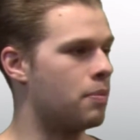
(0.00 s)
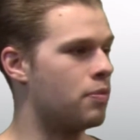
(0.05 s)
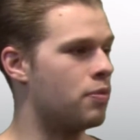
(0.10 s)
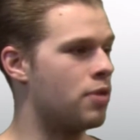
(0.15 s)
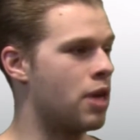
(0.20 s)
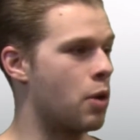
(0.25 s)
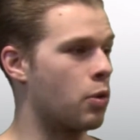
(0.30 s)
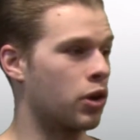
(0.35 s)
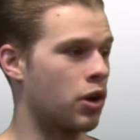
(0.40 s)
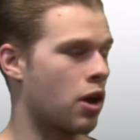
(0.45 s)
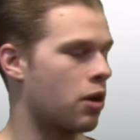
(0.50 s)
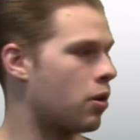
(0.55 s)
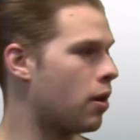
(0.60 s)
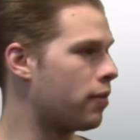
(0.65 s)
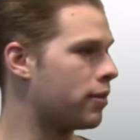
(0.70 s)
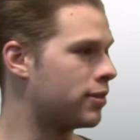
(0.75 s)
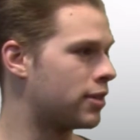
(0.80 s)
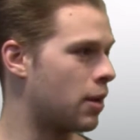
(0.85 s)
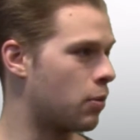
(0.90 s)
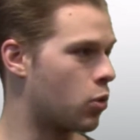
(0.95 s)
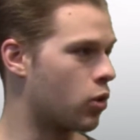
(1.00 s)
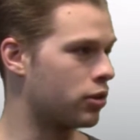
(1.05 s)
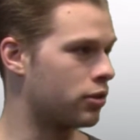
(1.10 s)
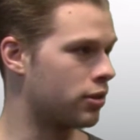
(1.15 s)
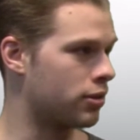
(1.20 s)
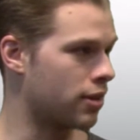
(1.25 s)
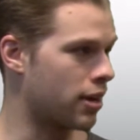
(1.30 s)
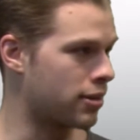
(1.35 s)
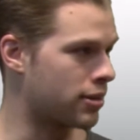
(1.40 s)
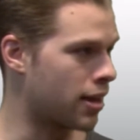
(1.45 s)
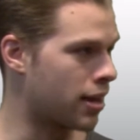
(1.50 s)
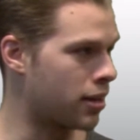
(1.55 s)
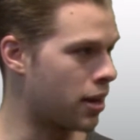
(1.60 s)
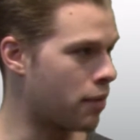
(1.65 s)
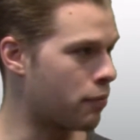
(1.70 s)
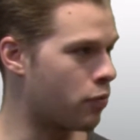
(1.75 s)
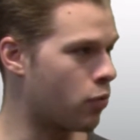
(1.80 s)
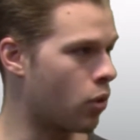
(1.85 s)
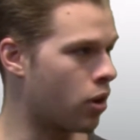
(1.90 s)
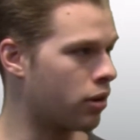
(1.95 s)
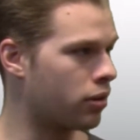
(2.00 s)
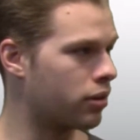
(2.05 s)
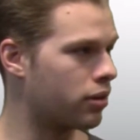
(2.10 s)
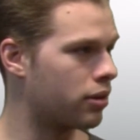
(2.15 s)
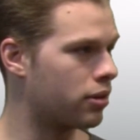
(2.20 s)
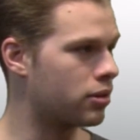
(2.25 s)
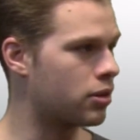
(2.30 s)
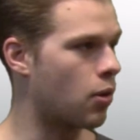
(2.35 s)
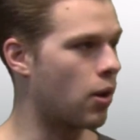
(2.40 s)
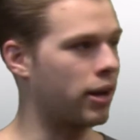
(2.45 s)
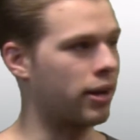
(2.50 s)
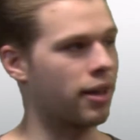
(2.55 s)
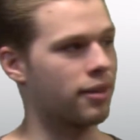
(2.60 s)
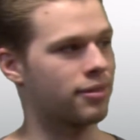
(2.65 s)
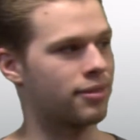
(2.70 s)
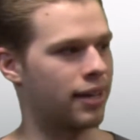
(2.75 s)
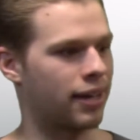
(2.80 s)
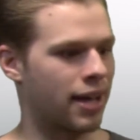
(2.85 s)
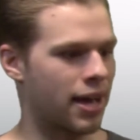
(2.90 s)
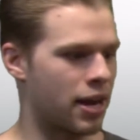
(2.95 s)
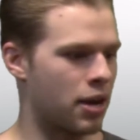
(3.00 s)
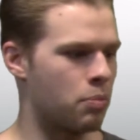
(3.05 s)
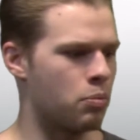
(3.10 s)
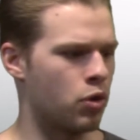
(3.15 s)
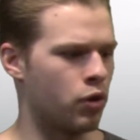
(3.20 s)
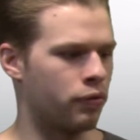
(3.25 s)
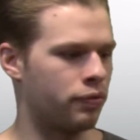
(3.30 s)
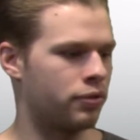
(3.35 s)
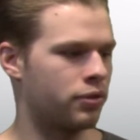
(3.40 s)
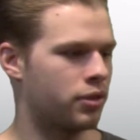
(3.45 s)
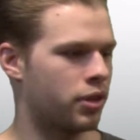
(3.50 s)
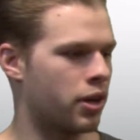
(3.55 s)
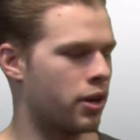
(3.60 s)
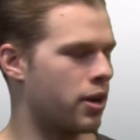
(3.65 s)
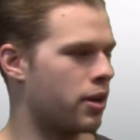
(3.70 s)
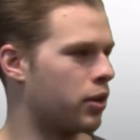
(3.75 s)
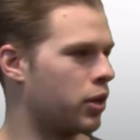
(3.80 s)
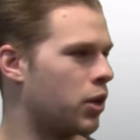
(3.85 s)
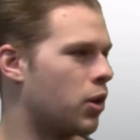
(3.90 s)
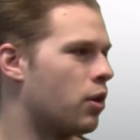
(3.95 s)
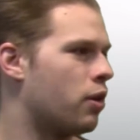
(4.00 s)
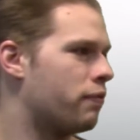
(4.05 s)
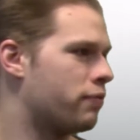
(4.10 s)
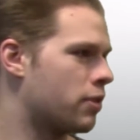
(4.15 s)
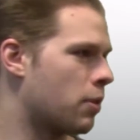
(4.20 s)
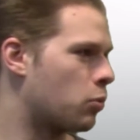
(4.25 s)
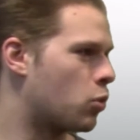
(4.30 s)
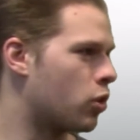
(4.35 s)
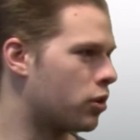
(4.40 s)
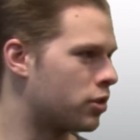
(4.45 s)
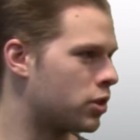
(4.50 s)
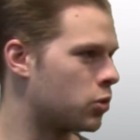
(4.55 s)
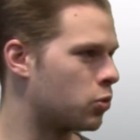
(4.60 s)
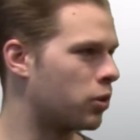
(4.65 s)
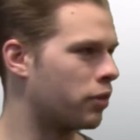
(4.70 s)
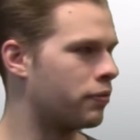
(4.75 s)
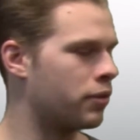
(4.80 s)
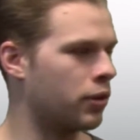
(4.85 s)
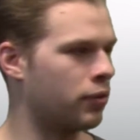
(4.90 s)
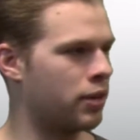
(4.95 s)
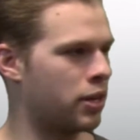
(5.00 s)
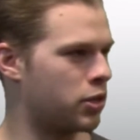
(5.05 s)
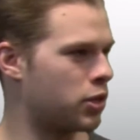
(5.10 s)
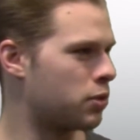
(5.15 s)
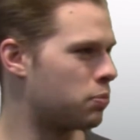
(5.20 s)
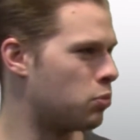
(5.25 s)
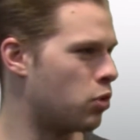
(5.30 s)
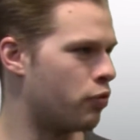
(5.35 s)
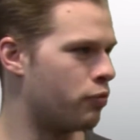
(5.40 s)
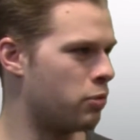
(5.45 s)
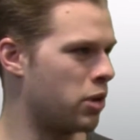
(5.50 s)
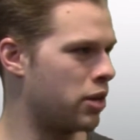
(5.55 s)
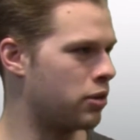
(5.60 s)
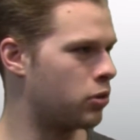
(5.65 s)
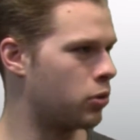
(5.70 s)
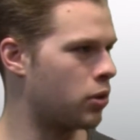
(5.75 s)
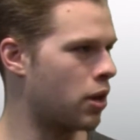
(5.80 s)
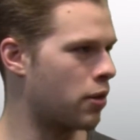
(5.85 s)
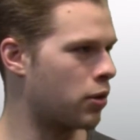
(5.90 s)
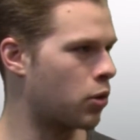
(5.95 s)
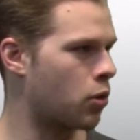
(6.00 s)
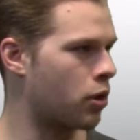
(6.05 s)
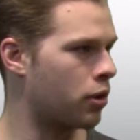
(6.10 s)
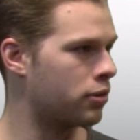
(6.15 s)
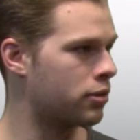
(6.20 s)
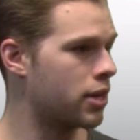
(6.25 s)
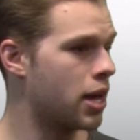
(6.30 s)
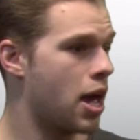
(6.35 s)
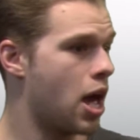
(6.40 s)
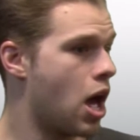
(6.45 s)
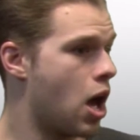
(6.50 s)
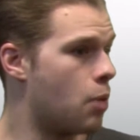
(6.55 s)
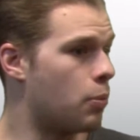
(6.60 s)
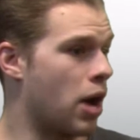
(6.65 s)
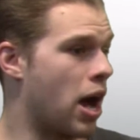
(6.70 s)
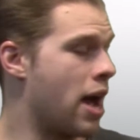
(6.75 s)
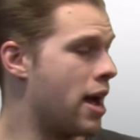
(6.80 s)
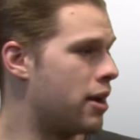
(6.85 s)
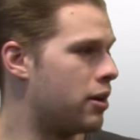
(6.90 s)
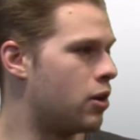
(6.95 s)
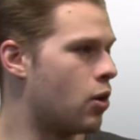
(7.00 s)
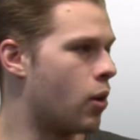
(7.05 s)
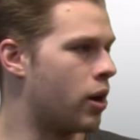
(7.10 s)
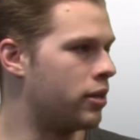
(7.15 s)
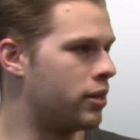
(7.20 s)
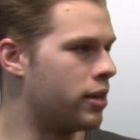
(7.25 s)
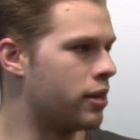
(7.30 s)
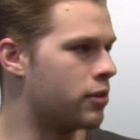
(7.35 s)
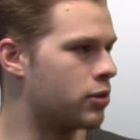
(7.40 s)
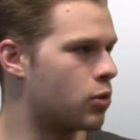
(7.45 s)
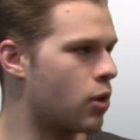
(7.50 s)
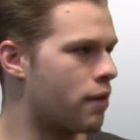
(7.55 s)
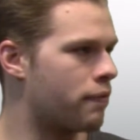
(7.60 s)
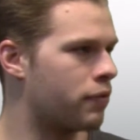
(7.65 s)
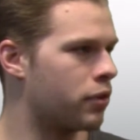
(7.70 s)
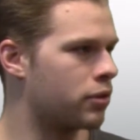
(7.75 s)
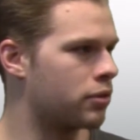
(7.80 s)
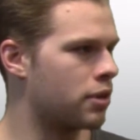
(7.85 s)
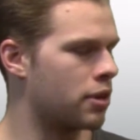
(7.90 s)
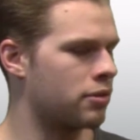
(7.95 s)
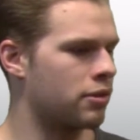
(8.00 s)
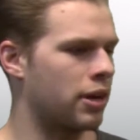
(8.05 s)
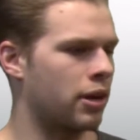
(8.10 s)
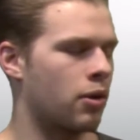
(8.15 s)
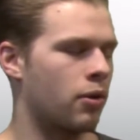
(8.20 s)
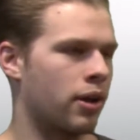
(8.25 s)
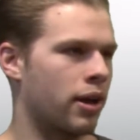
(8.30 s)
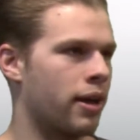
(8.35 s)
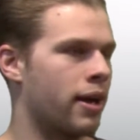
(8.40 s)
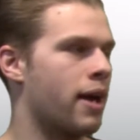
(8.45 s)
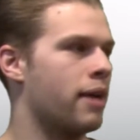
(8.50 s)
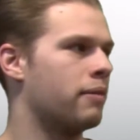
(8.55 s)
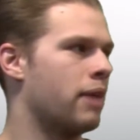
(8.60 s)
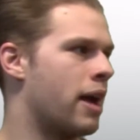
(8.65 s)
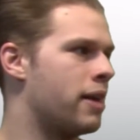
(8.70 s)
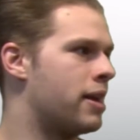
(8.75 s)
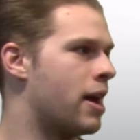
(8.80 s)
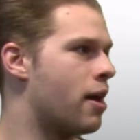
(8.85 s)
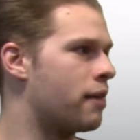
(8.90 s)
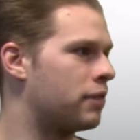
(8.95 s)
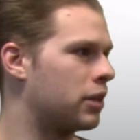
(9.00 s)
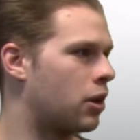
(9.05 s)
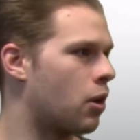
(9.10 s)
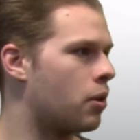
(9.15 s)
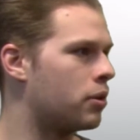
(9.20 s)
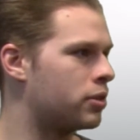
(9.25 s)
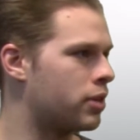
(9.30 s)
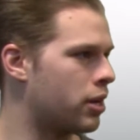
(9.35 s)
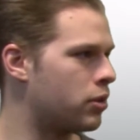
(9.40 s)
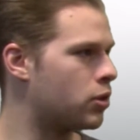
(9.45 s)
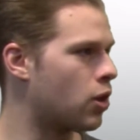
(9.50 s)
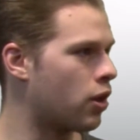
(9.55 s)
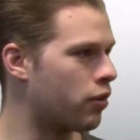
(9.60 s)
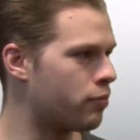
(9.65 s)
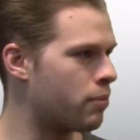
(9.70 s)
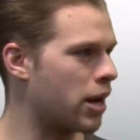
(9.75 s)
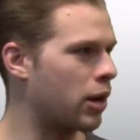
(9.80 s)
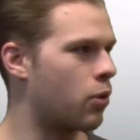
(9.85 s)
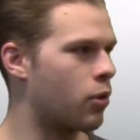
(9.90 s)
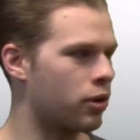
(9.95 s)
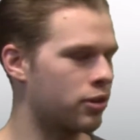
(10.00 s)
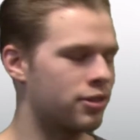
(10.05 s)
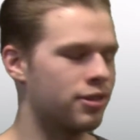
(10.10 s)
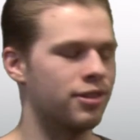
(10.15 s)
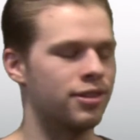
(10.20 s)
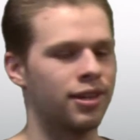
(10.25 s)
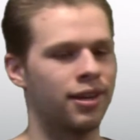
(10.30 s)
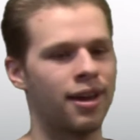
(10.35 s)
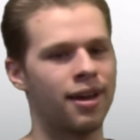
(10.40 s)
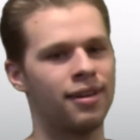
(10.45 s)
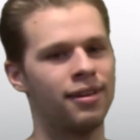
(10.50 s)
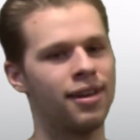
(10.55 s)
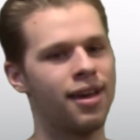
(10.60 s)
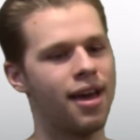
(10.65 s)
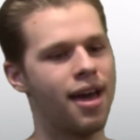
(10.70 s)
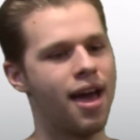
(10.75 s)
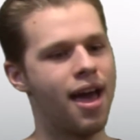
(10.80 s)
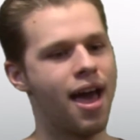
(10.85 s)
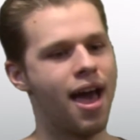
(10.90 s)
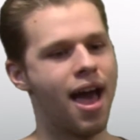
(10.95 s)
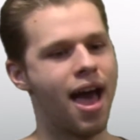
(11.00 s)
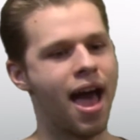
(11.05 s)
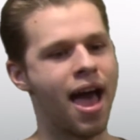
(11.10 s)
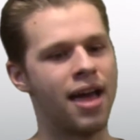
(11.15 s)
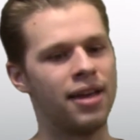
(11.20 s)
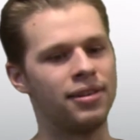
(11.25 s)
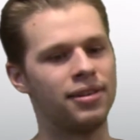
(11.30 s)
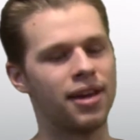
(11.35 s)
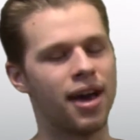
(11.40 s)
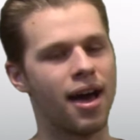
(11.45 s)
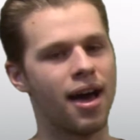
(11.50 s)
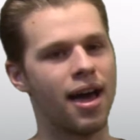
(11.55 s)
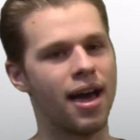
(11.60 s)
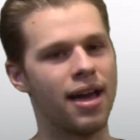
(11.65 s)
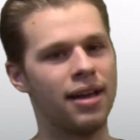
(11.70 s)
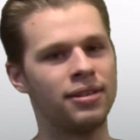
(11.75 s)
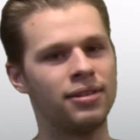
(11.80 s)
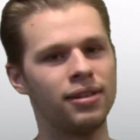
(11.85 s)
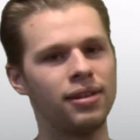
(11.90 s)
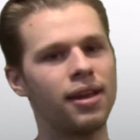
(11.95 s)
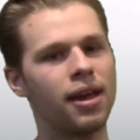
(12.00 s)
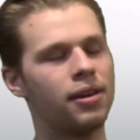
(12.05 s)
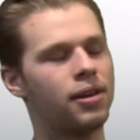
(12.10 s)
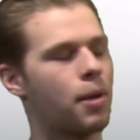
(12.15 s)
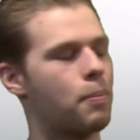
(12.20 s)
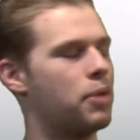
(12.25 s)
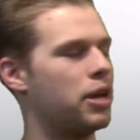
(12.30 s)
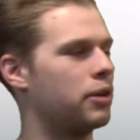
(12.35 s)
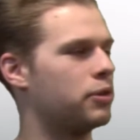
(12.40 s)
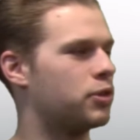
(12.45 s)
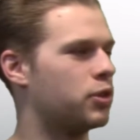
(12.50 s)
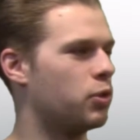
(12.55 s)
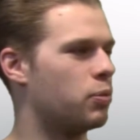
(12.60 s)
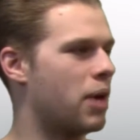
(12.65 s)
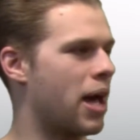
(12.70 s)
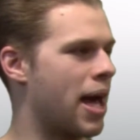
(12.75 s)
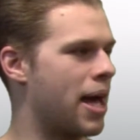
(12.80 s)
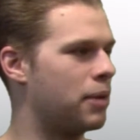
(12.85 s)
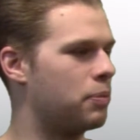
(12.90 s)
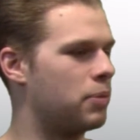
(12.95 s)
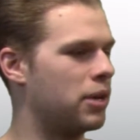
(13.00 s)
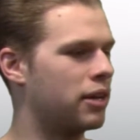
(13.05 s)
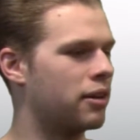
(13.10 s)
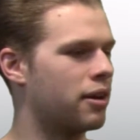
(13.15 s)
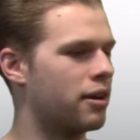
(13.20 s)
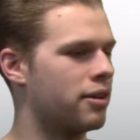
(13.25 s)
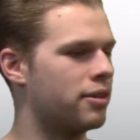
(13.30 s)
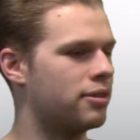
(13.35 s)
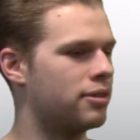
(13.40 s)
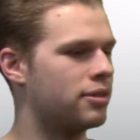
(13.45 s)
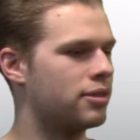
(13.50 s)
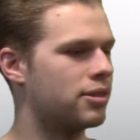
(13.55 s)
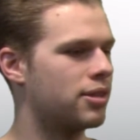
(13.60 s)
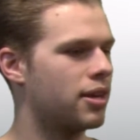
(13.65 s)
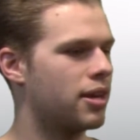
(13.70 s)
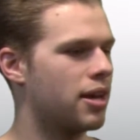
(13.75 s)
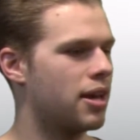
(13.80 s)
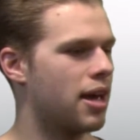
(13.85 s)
they were not all the same courses I signed up for. So I guess they kind of moved to, you know, if some courses were filled, they just moved me into another course. Mm-hmm. But I had no idea. So at first I was like, okay, I now have to go and change all of my courses again. And it didn't end up being too bad because,